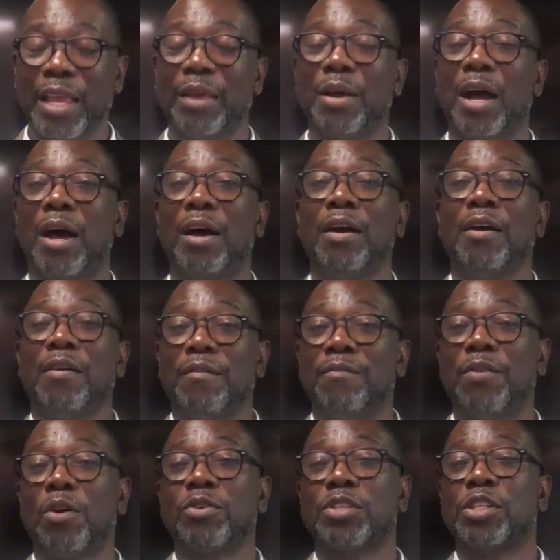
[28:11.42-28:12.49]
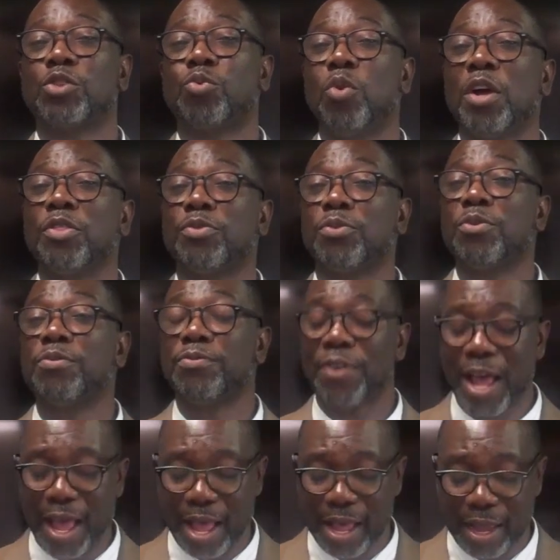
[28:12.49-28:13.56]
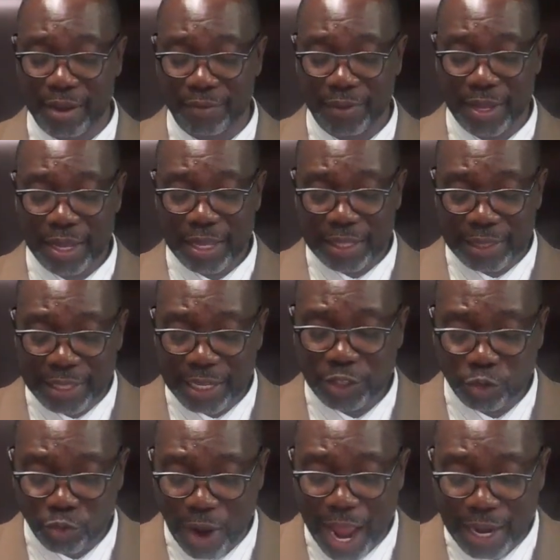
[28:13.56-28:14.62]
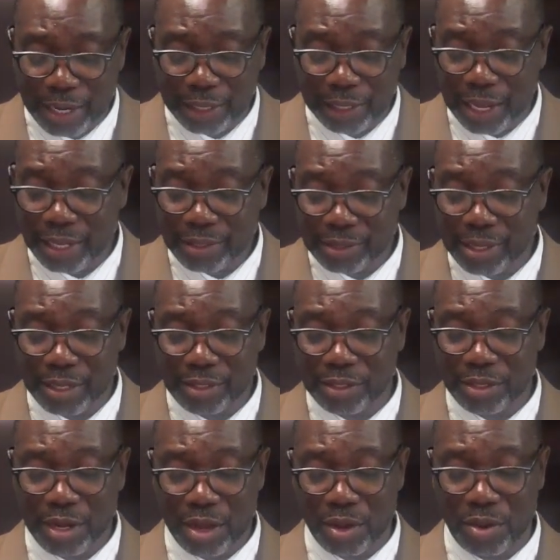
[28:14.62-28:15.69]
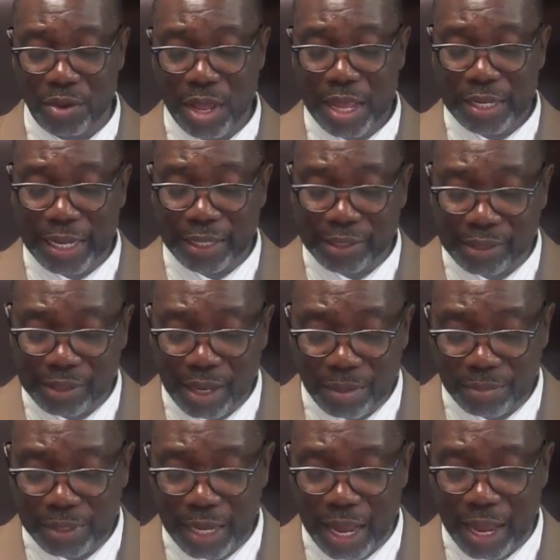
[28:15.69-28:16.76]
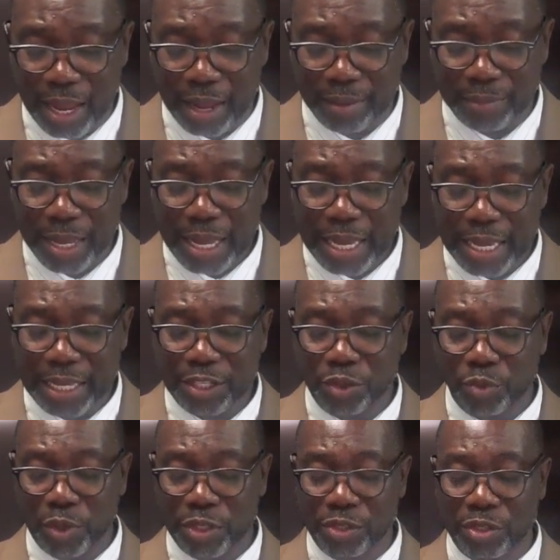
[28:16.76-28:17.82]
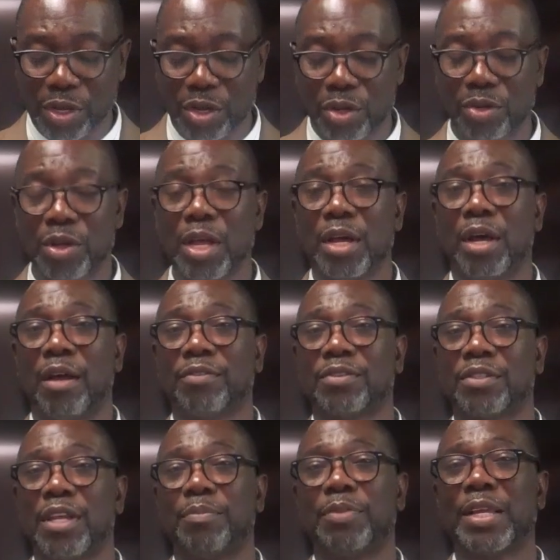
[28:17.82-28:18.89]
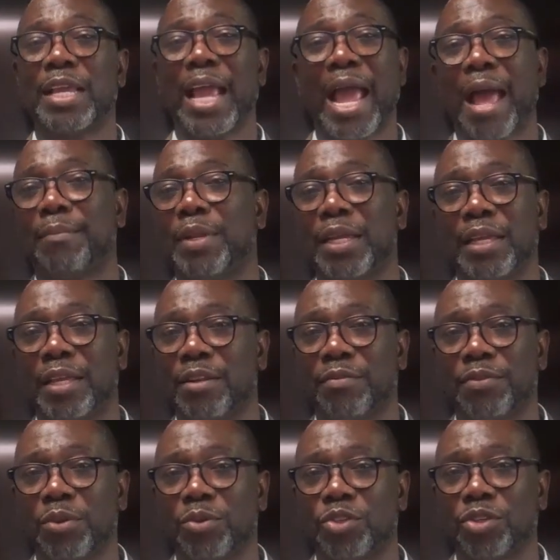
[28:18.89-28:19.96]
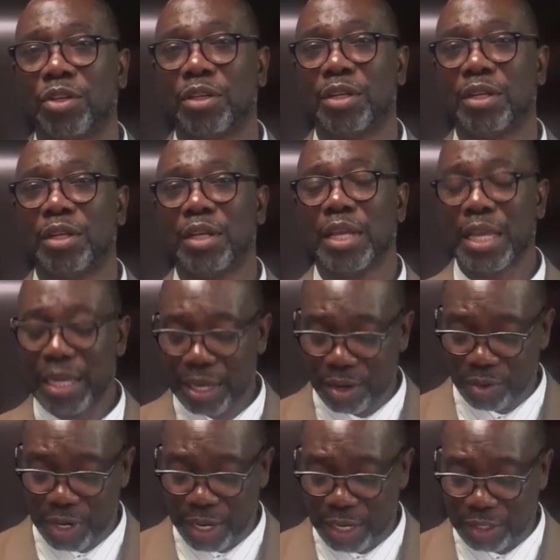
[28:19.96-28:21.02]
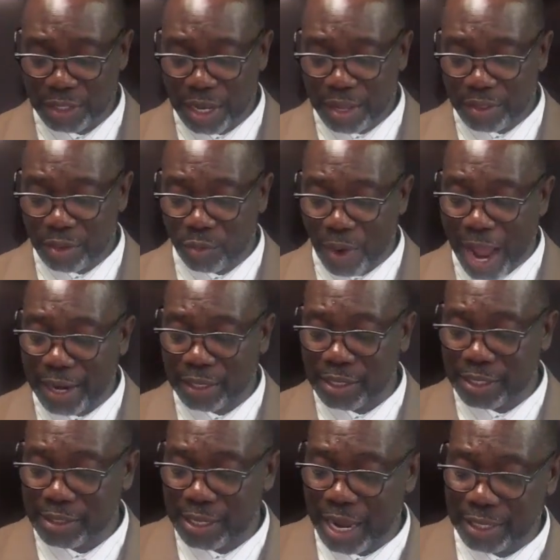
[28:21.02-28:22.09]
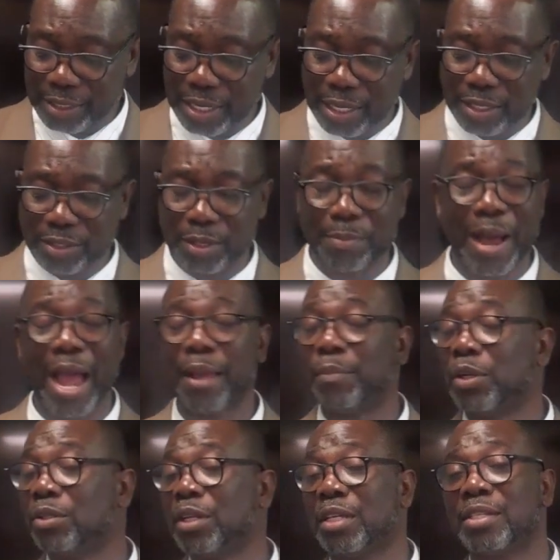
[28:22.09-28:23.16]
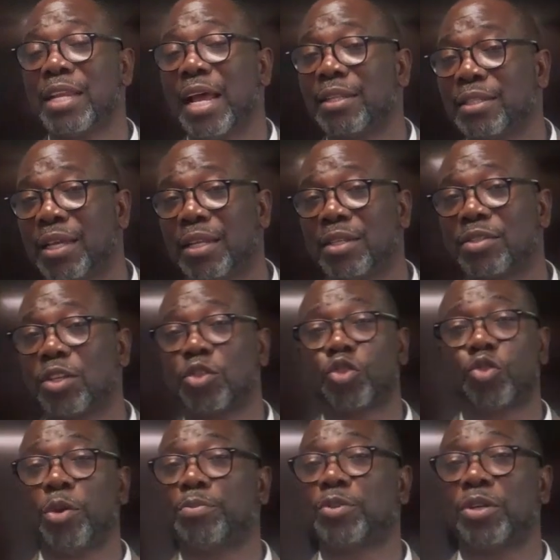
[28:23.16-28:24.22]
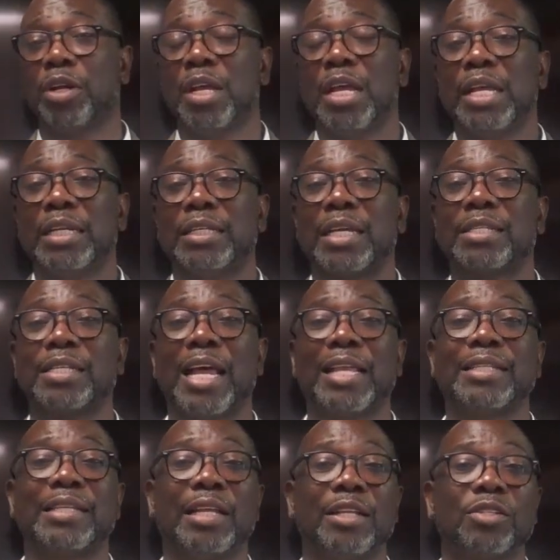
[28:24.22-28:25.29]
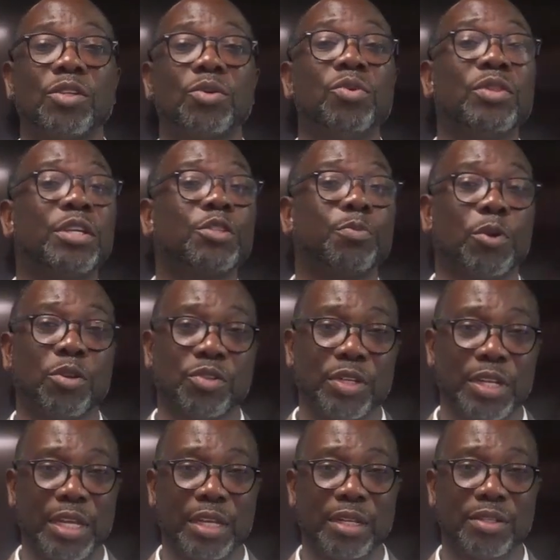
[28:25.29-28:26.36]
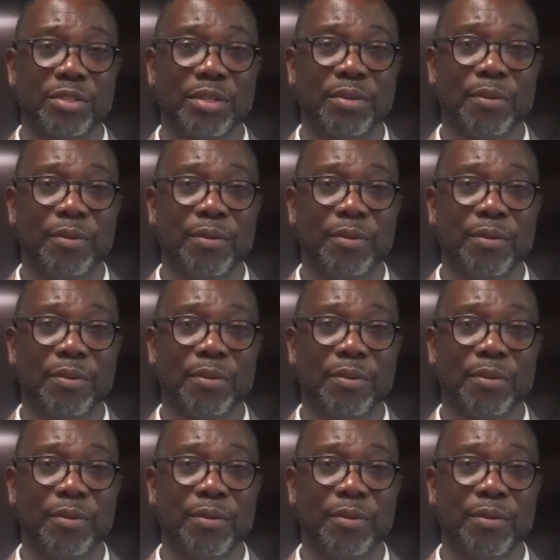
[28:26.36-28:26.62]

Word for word: uh, verses 1 through 5, this writer lets us know that sometime it's a result of something happening in the future. Here it is. The writer does not tell us. The Bible does not tell us. The scripture does not tell us who this person is.